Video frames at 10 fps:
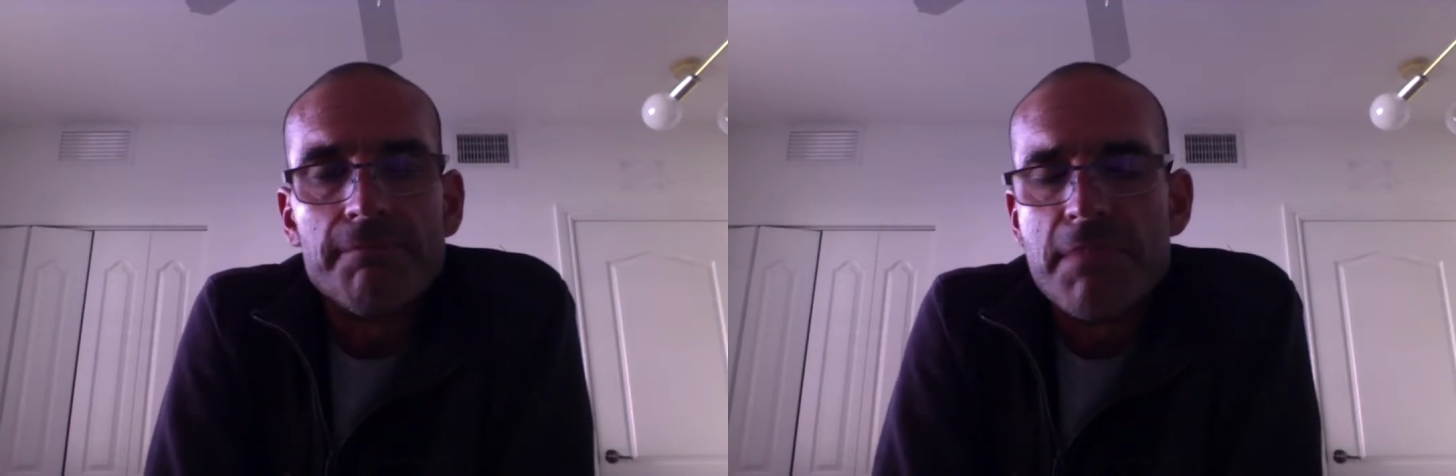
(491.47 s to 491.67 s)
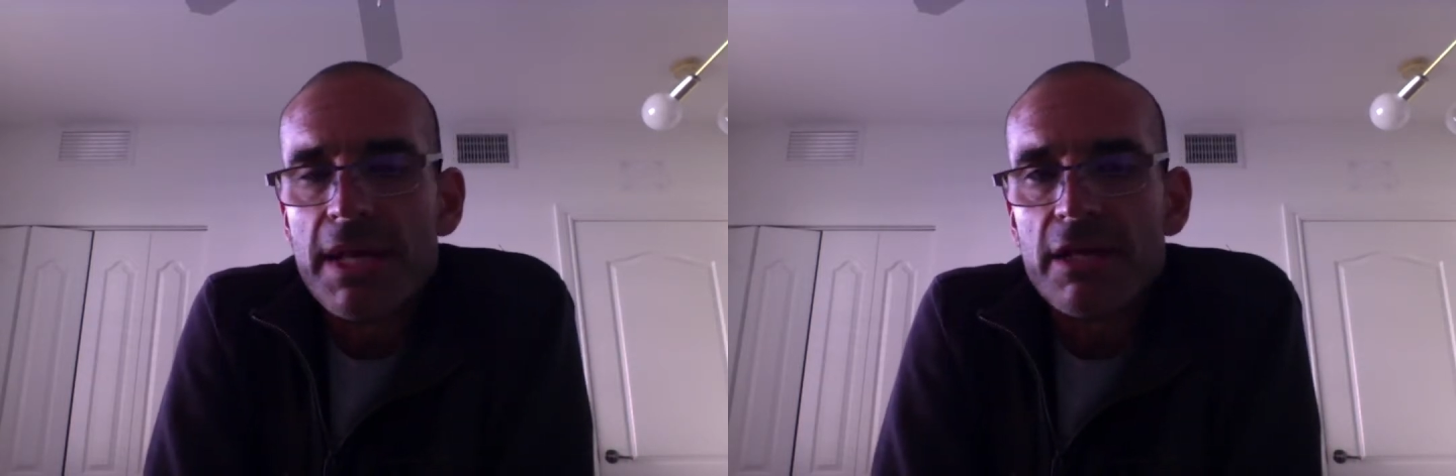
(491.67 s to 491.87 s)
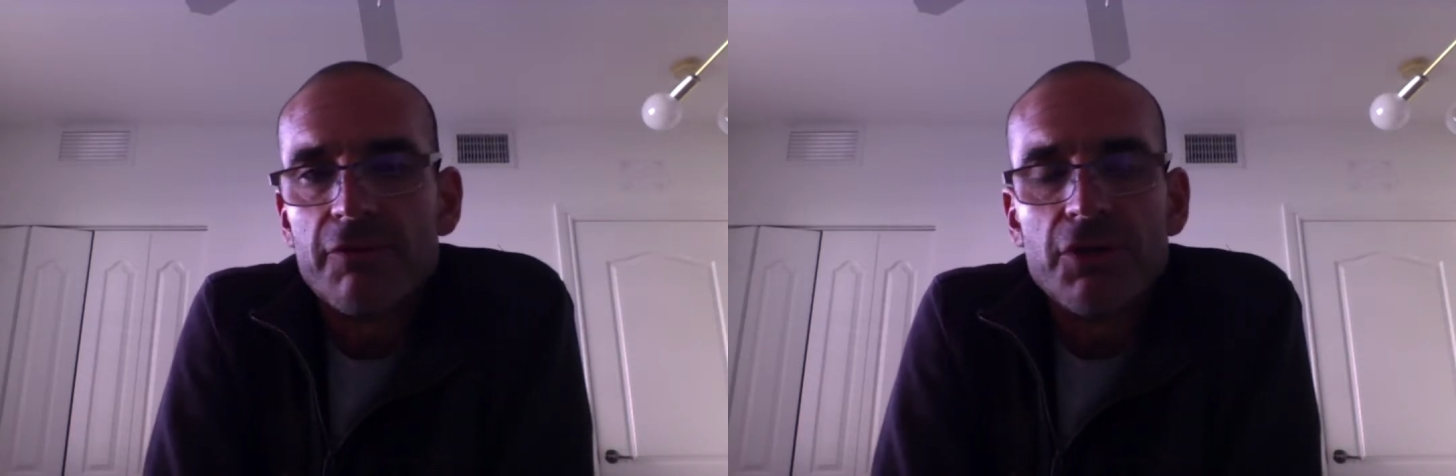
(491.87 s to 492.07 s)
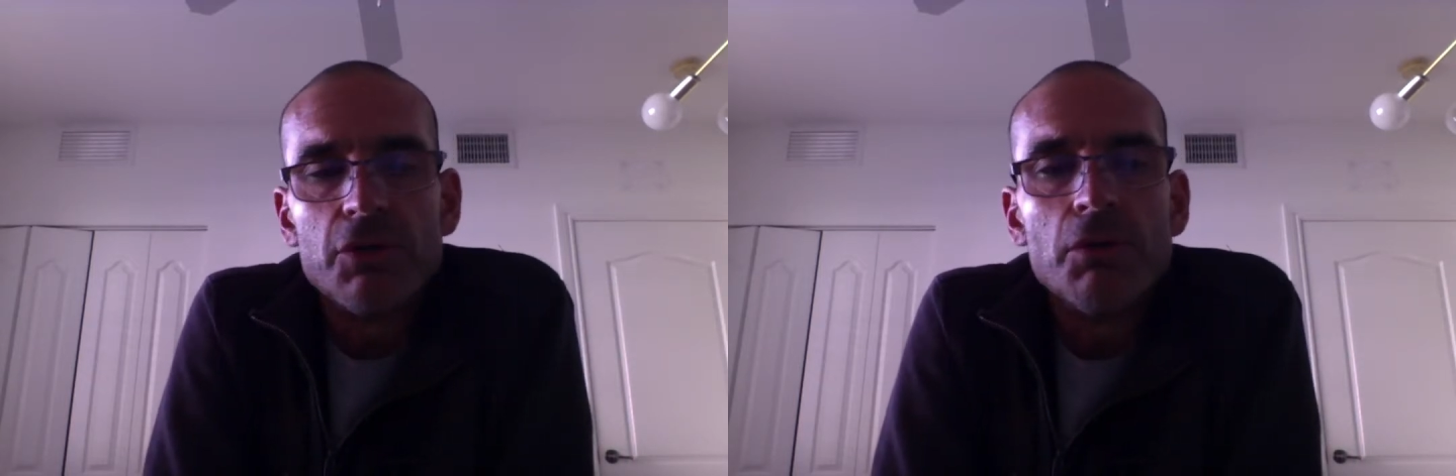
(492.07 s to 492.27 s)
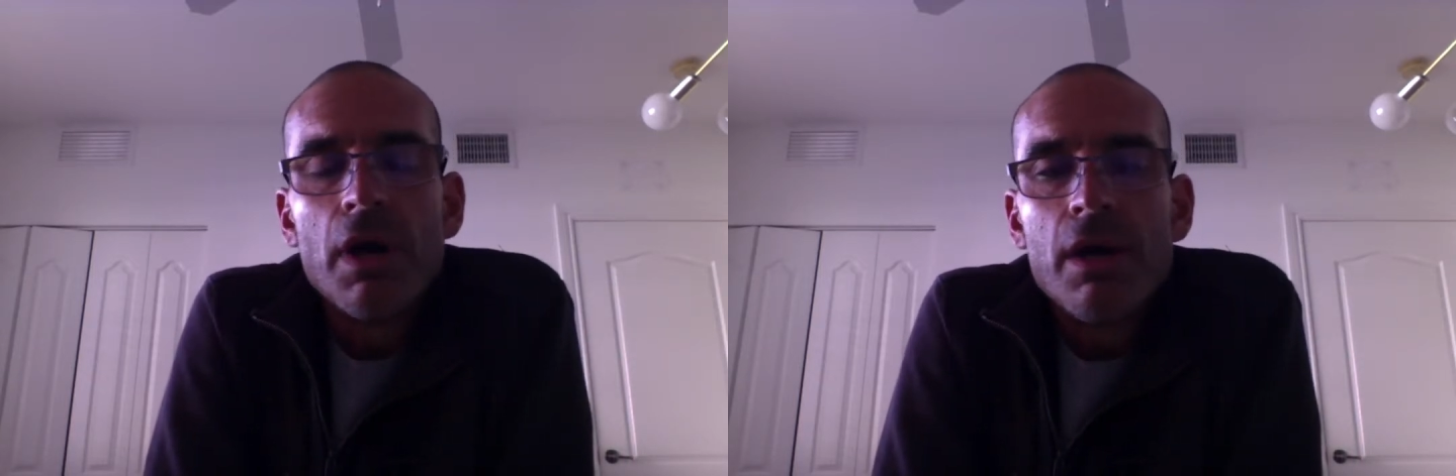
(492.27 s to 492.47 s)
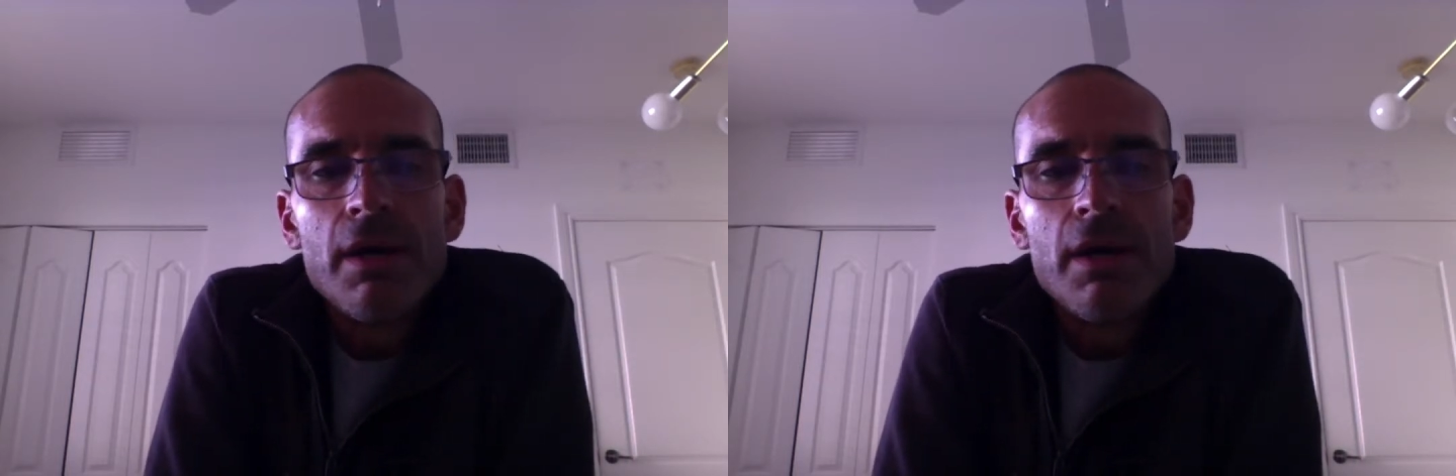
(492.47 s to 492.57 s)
Many of you